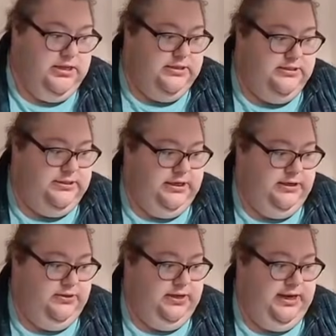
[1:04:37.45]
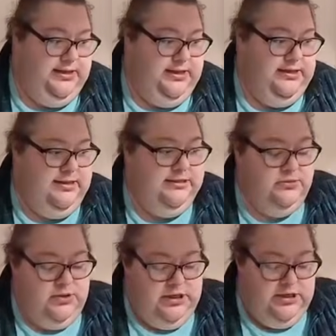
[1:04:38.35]
So, and then this
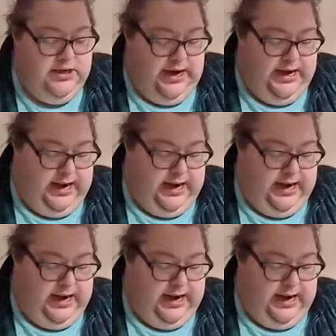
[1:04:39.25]
one